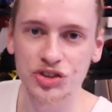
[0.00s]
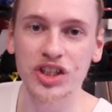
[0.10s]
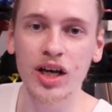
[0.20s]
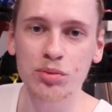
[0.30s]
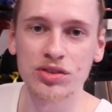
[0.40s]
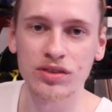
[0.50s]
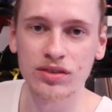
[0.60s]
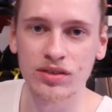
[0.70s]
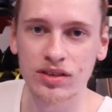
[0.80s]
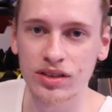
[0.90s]
chin-ups.
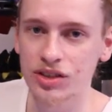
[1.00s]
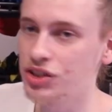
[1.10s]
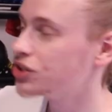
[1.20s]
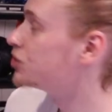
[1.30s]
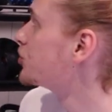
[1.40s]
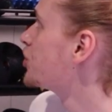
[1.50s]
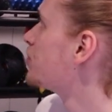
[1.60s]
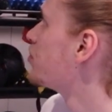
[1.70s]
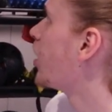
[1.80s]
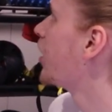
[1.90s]
You can do
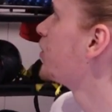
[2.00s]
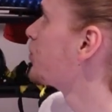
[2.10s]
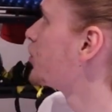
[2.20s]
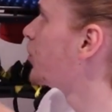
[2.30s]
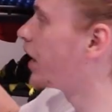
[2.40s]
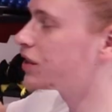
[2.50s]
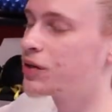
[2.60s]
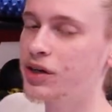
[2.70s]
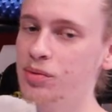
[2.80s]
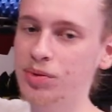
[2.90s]
them either with a wide
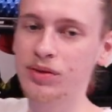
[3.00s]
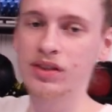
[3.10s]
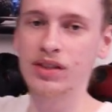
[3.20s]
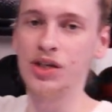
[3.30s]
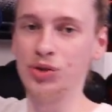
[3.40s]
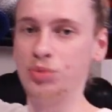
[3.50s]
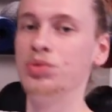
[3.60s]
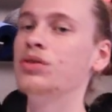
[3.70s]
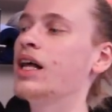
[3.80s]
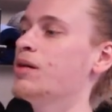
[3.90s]
grip and do
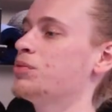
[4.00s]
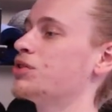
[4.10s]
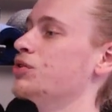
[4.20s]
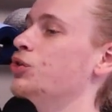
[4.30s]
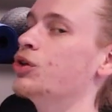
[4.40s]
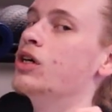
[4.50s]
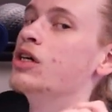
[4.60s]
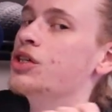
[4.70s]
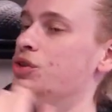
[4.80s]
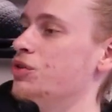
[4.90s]
pull-ups,
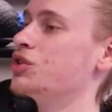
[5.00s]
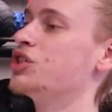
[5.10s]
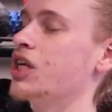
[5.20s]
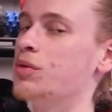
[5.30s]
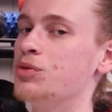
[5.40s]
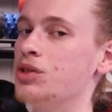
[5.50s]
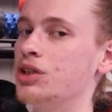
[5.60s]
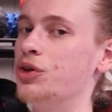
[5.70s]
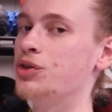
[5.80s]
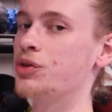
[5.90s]
or you can do the chin-ups
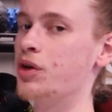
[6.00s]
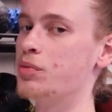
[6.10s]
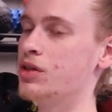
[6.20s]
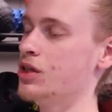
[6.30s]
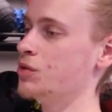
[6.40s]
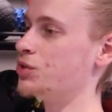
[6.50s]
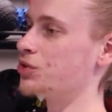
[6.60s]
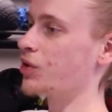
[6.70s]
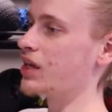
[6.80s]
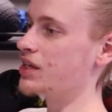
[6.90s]
with a close grip,
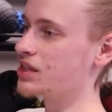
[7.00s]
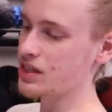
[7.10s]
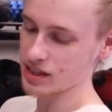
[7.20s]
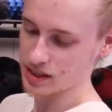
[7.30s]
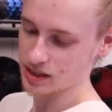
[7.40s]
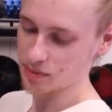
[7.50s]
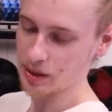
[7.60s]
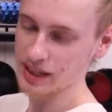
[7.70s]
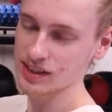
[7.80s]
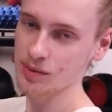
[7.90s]
which will really hit the
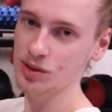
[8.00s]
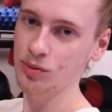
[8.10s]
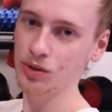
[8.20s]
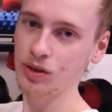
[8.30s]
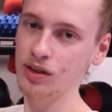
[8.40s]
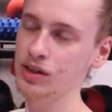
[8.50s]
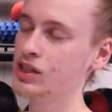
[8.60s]
biceps more,